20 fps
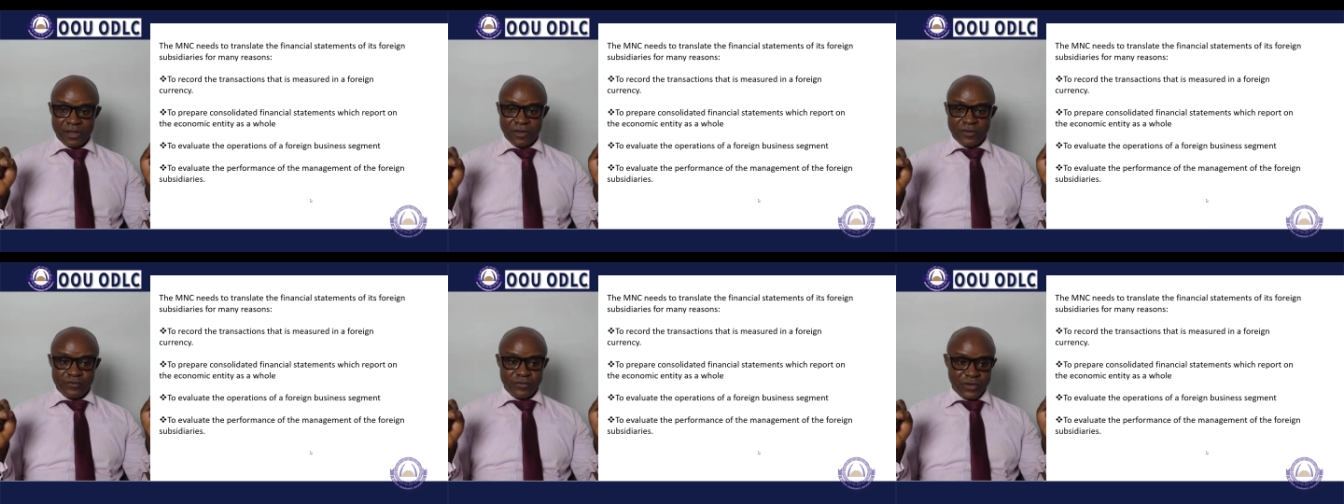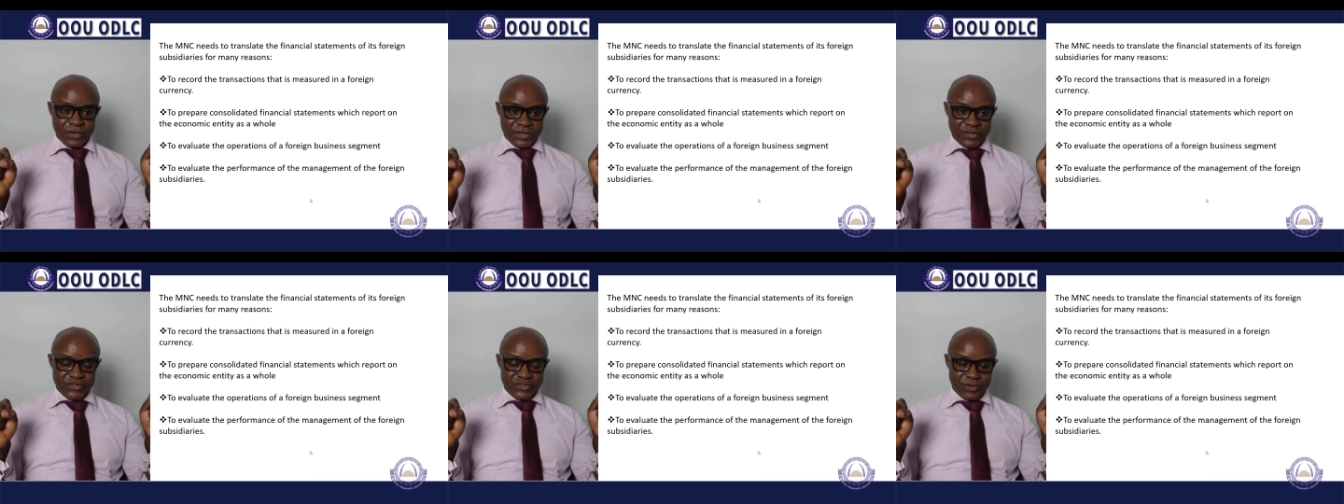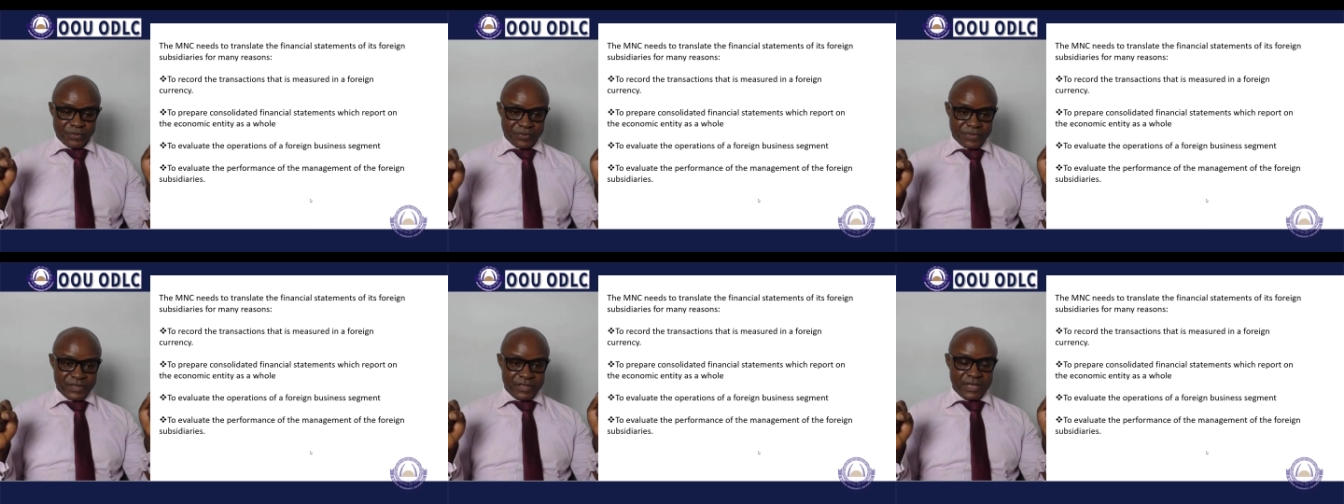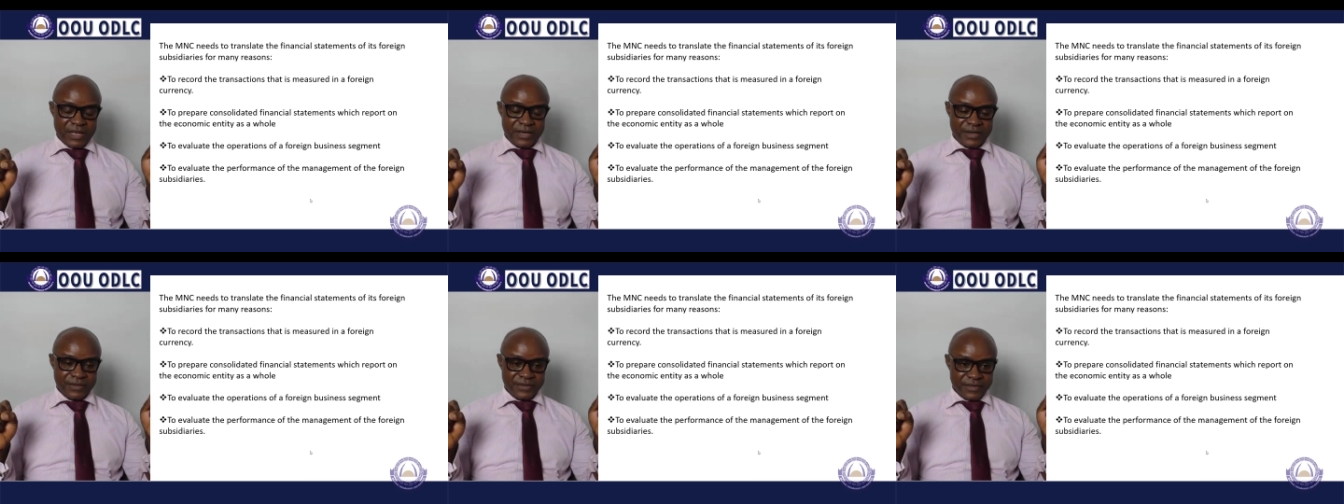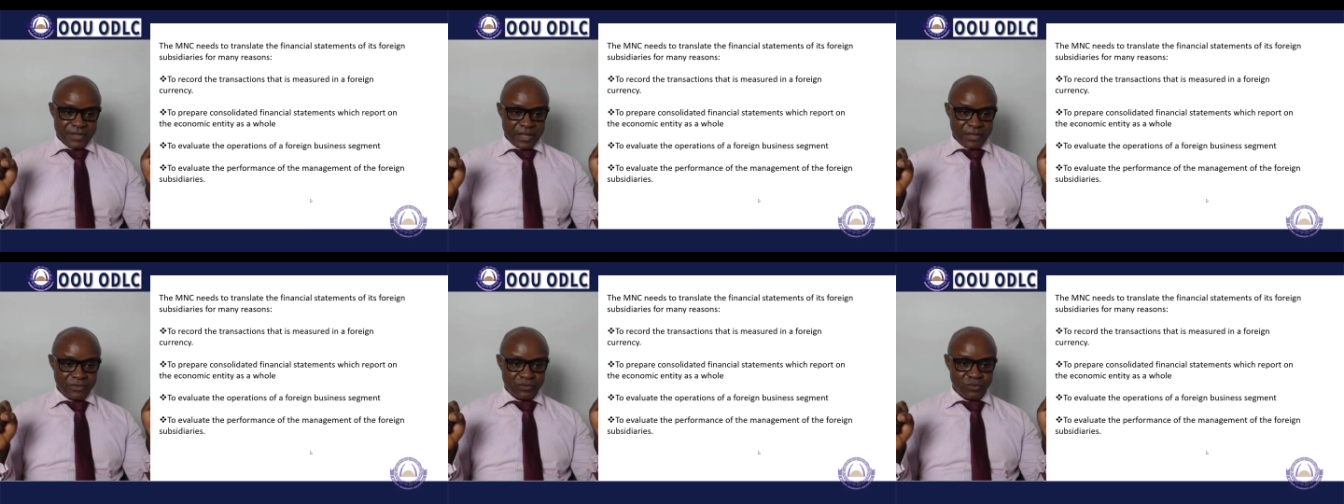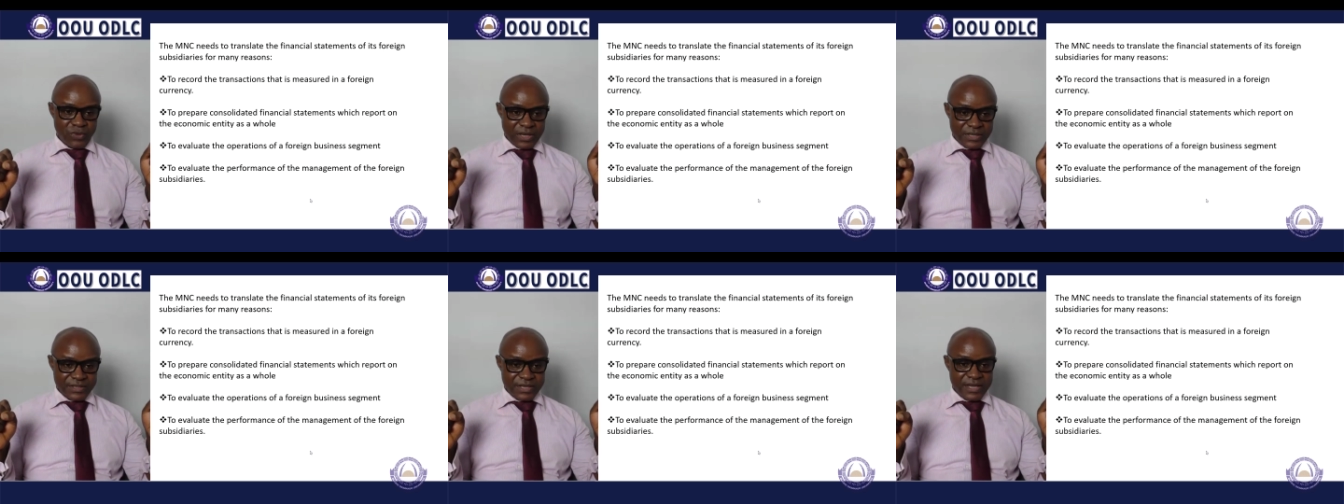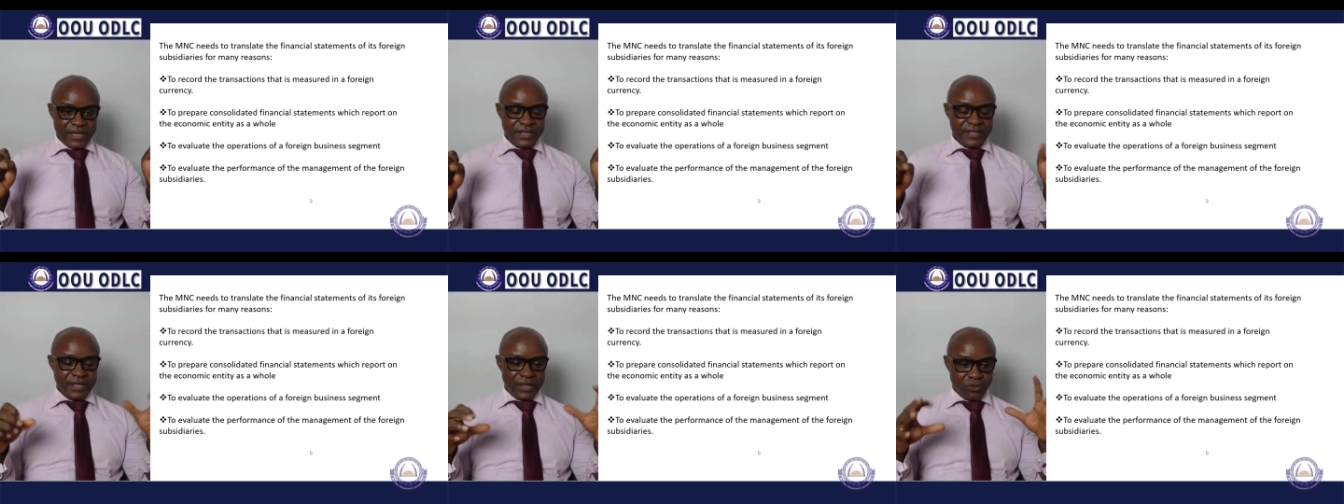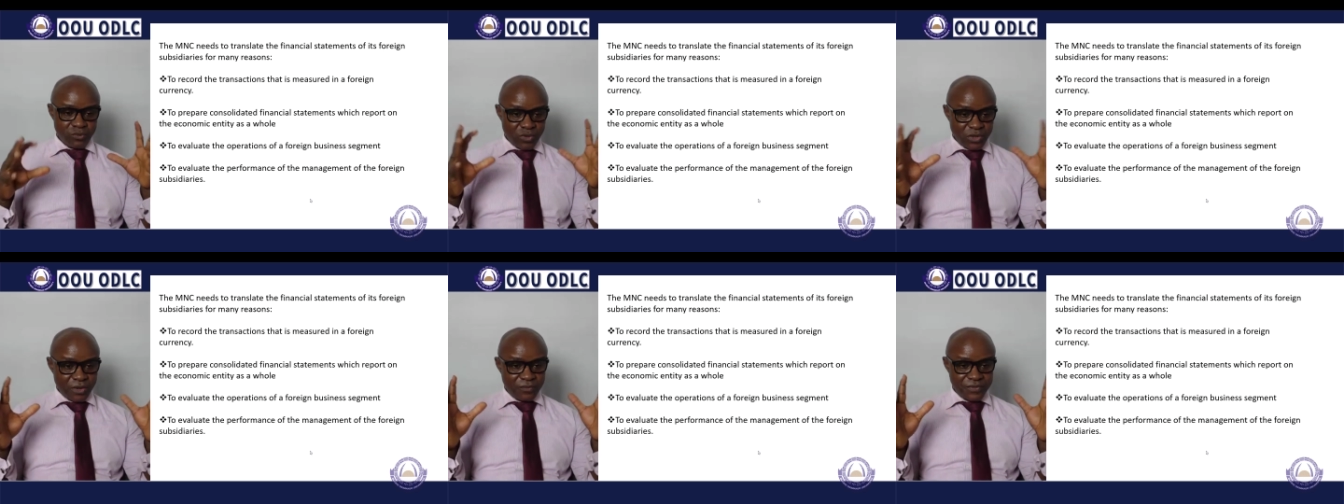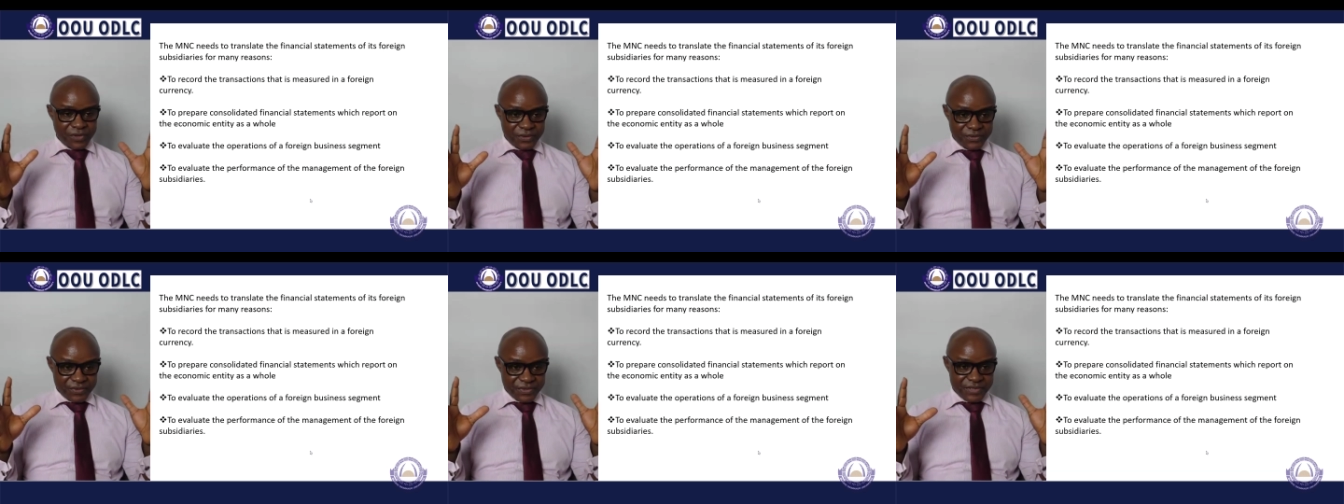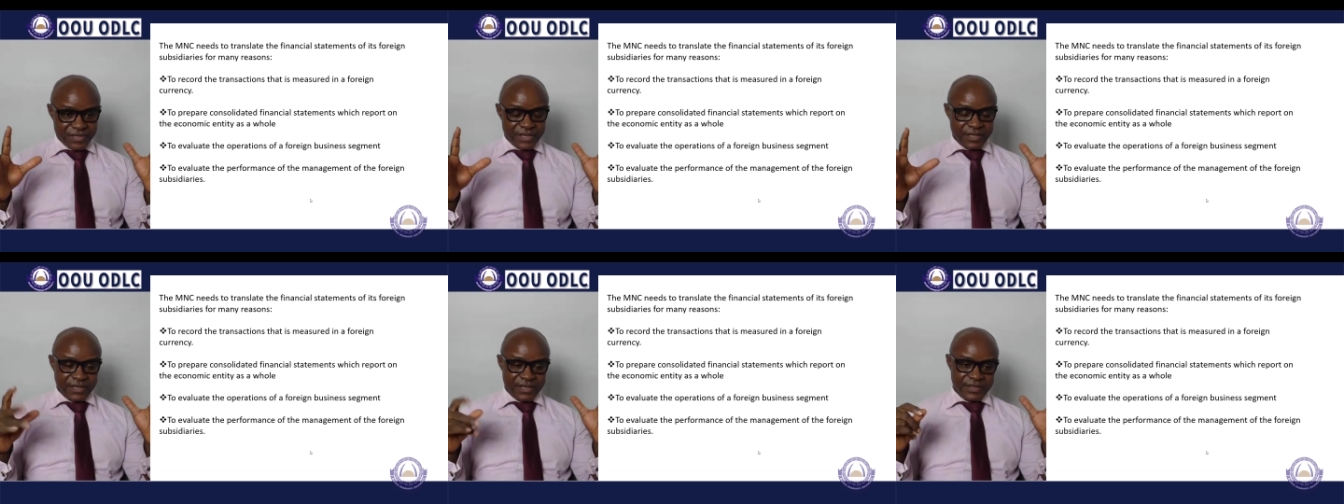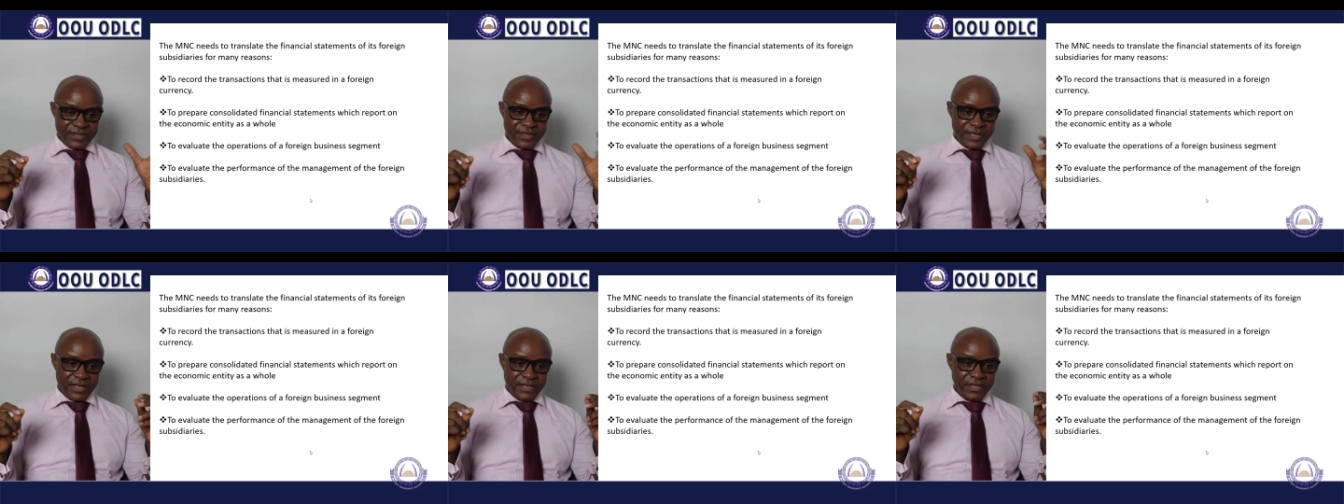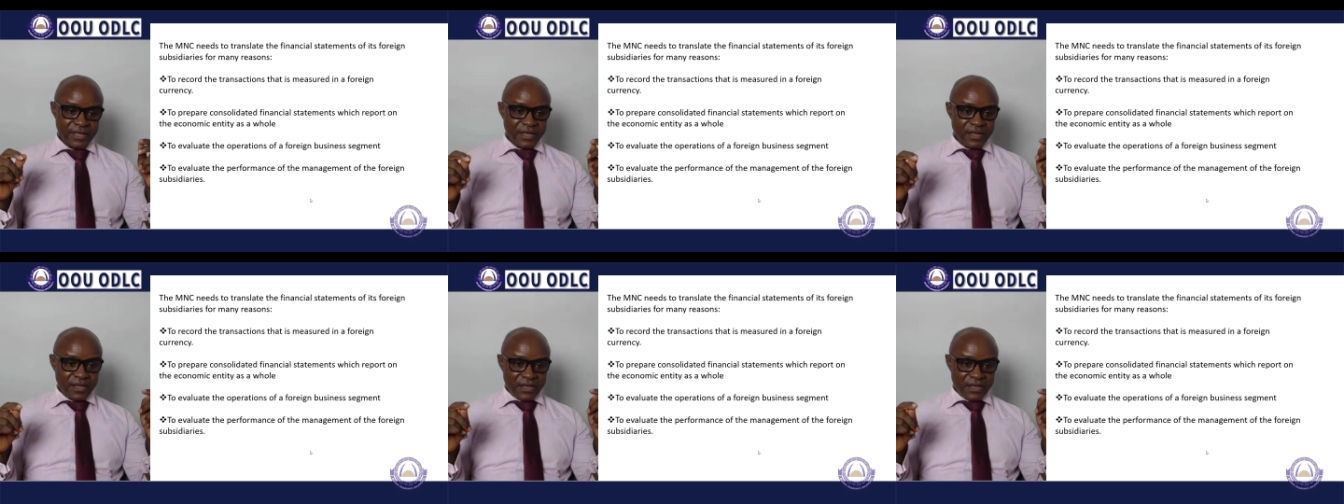foreign subsidiaries, and we are saying that one of the reasons is that